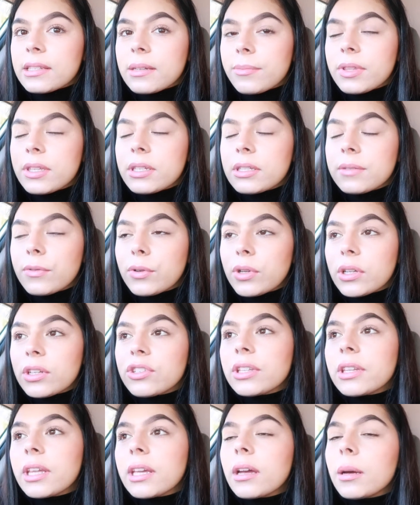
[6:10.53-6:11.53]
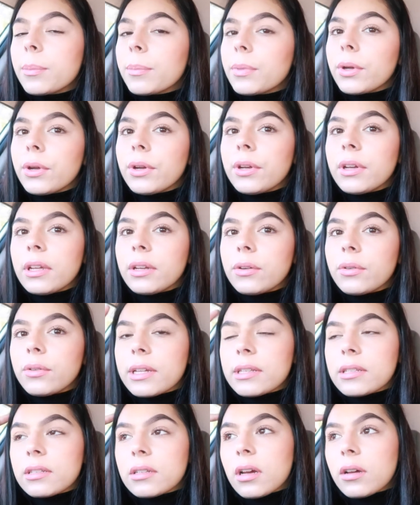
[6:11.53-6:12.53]
some of this footage and like upload it and all
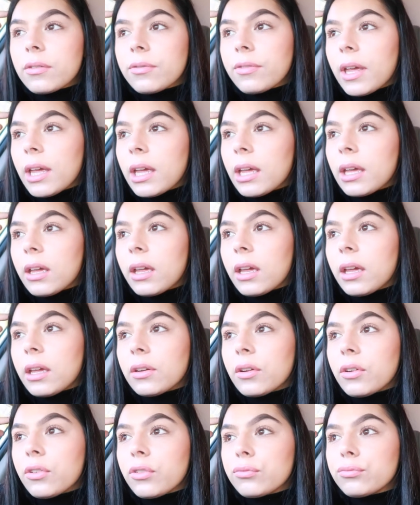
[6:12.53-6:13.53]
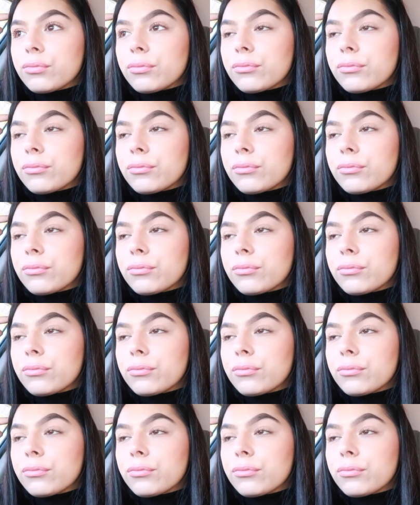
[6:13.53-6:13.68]
that stuff, and